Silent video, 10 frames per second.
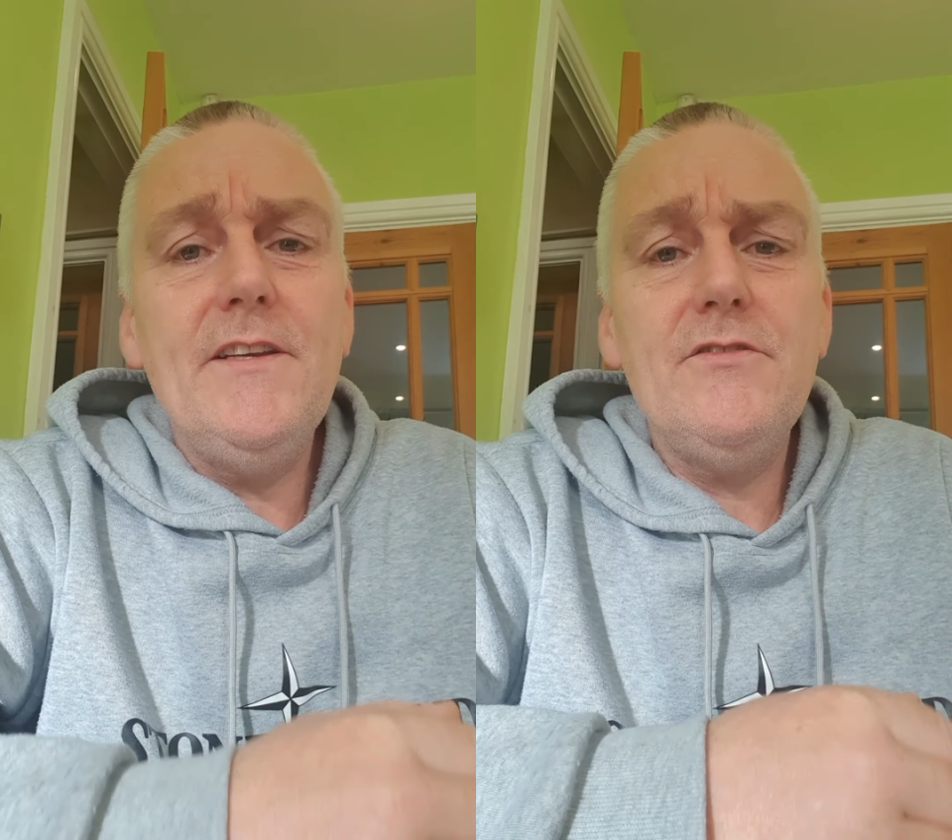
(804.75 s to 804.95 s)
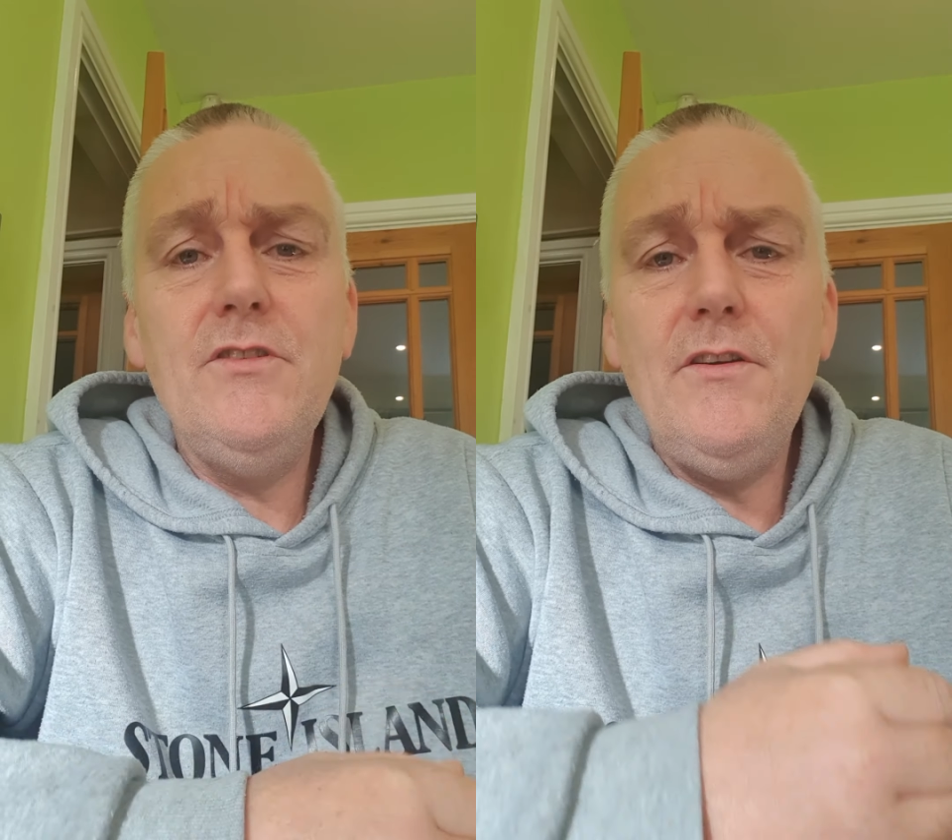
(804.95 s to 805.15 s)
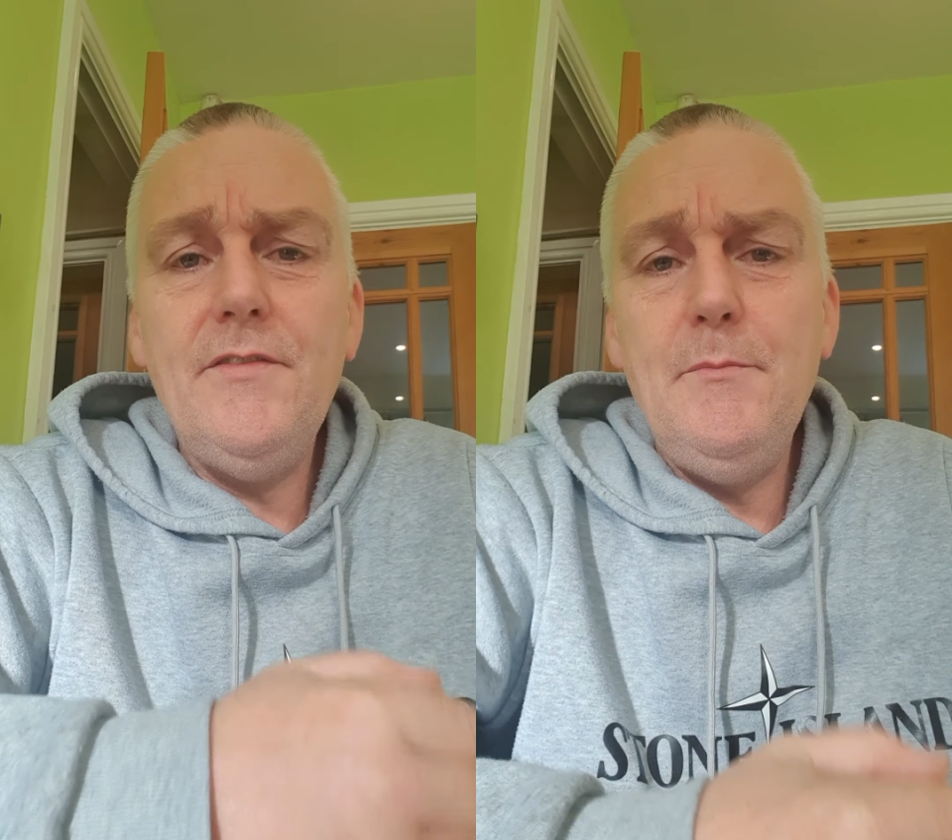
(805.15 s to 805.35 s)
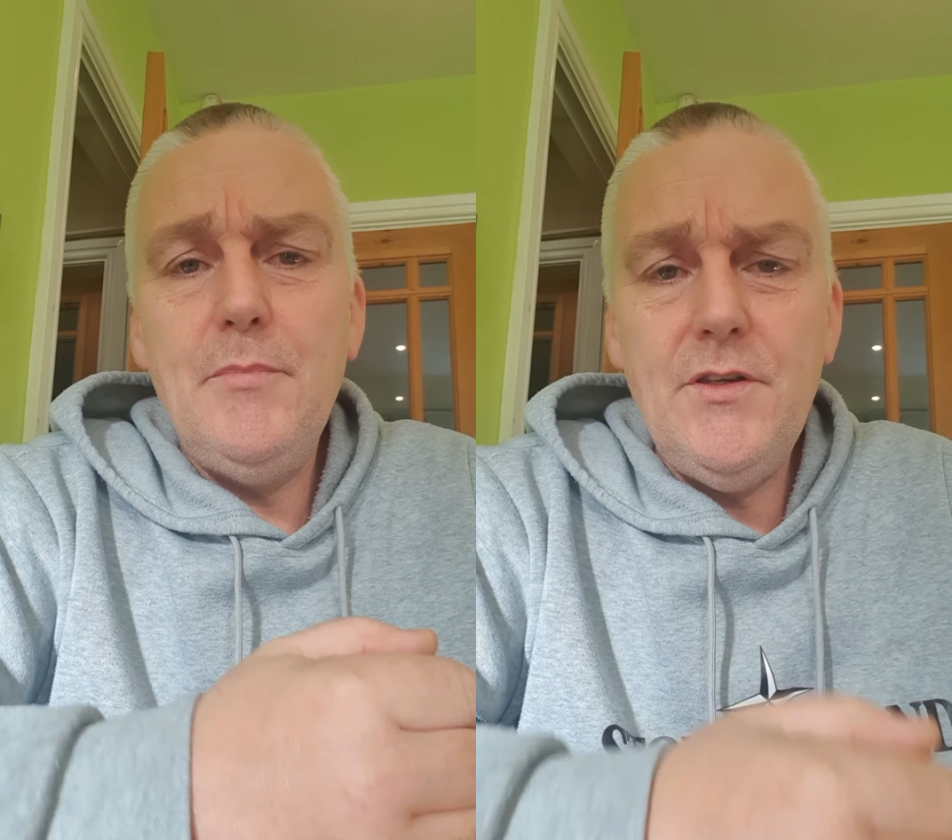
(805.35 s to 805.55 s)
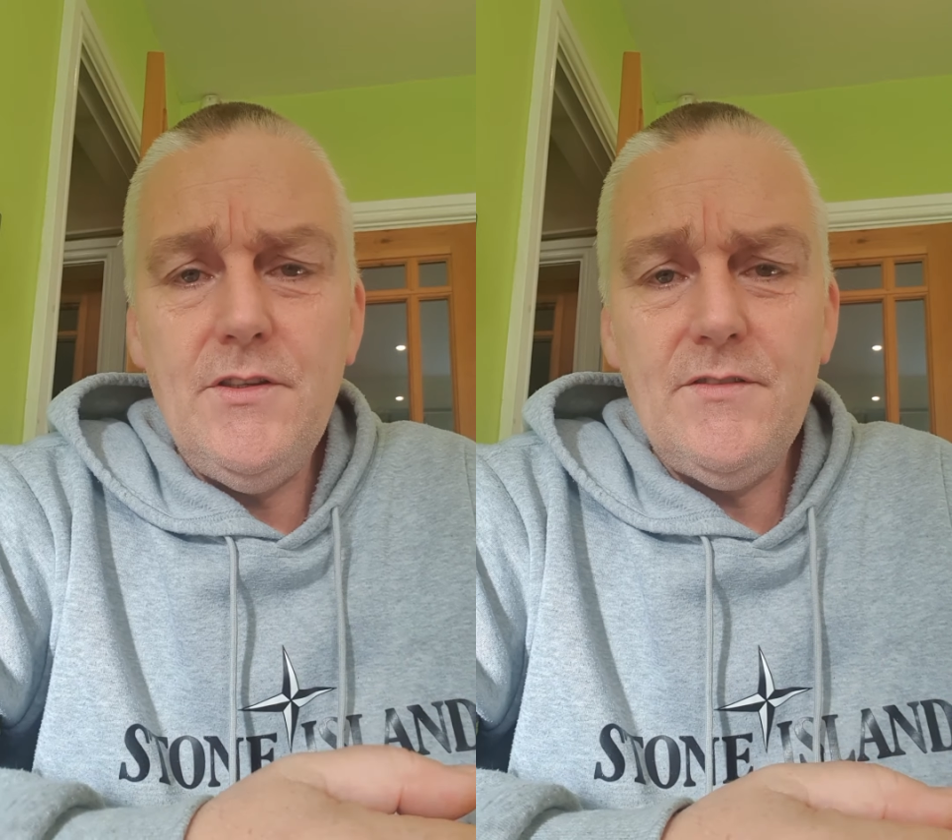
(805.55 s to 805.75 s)
It's nothing
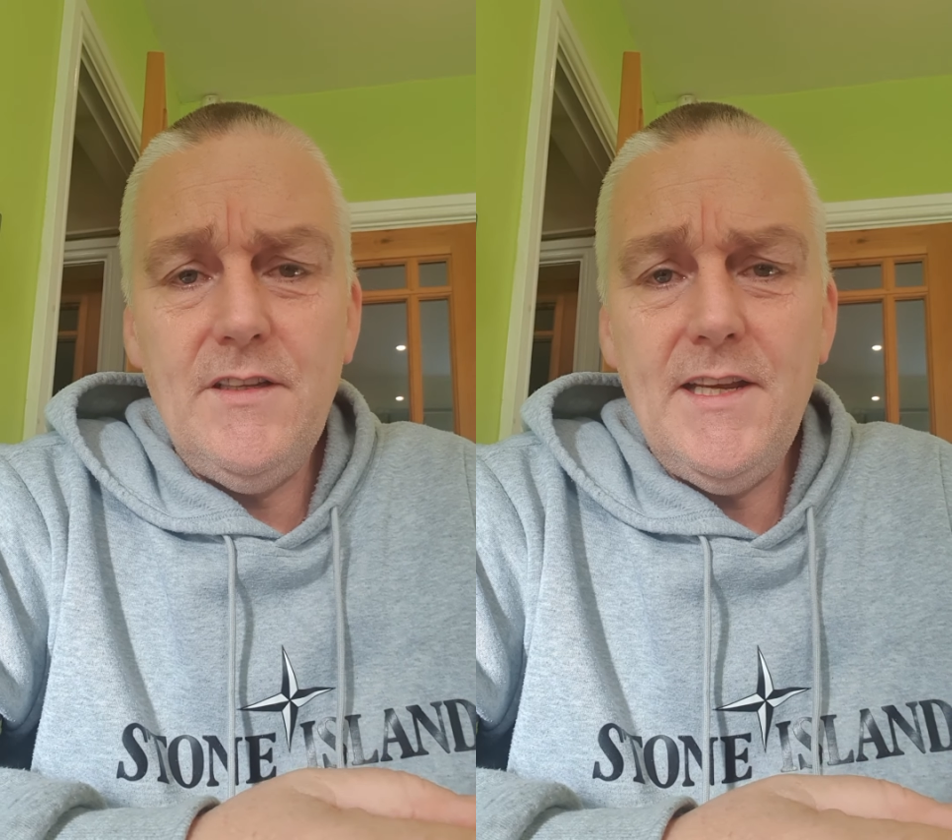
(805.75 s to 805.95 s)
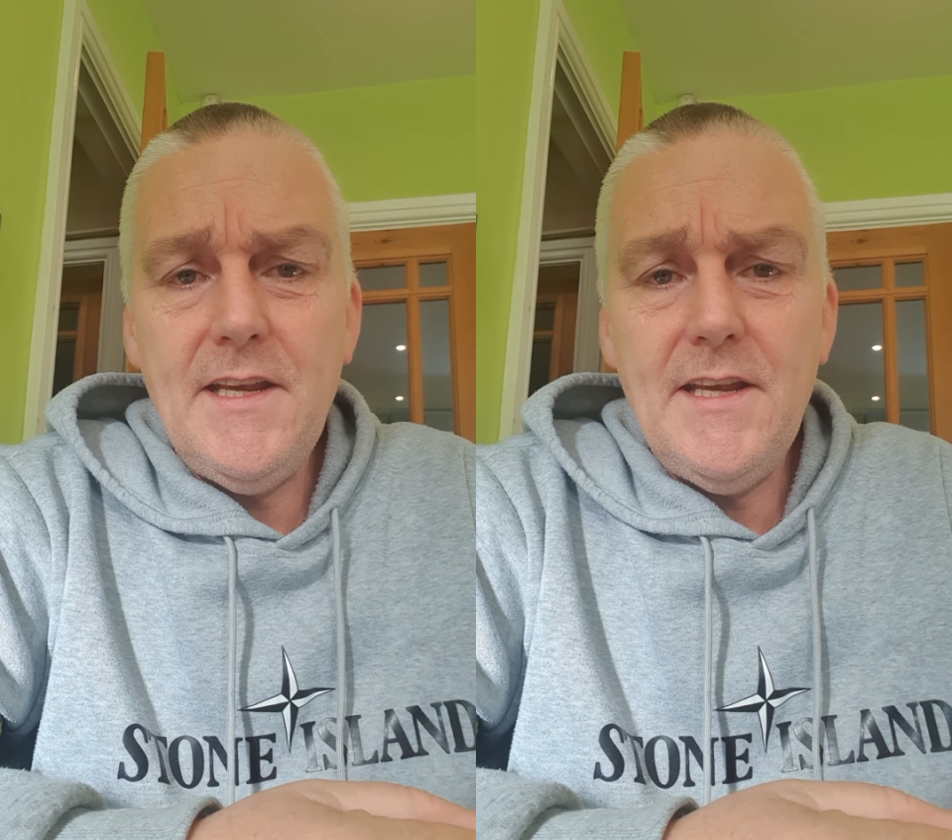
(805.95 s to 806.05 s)
personally